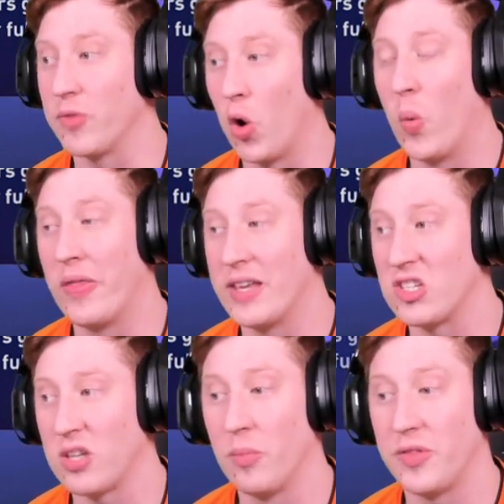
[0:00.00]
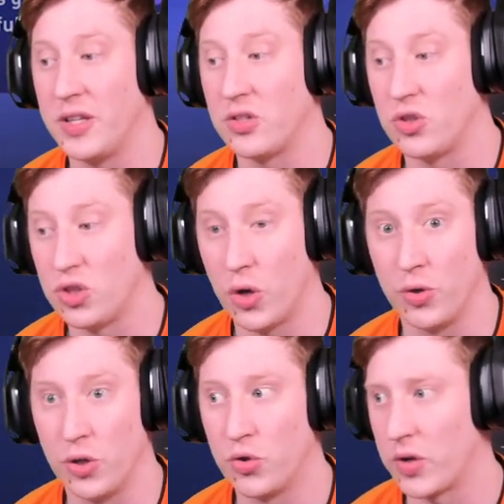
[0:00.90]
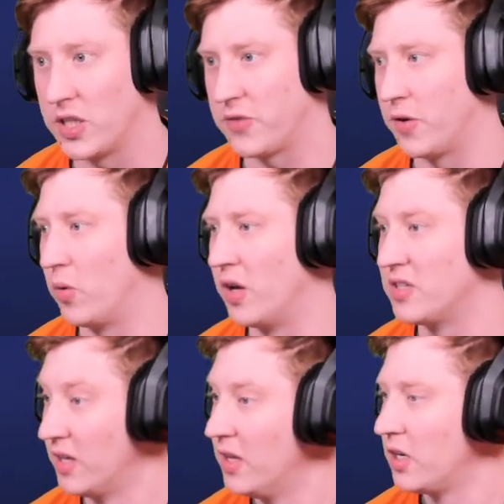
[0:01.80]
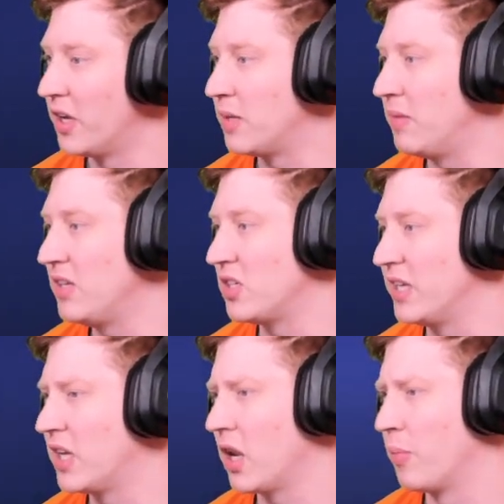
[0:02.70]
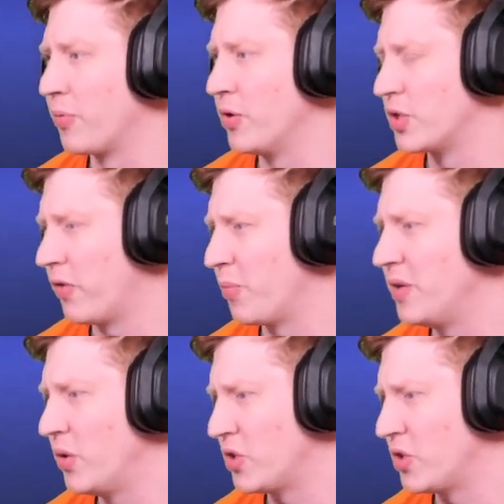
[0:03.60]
or when there's something to show you transfer-wise. Like immediately, Club Brugge have offered me Lewis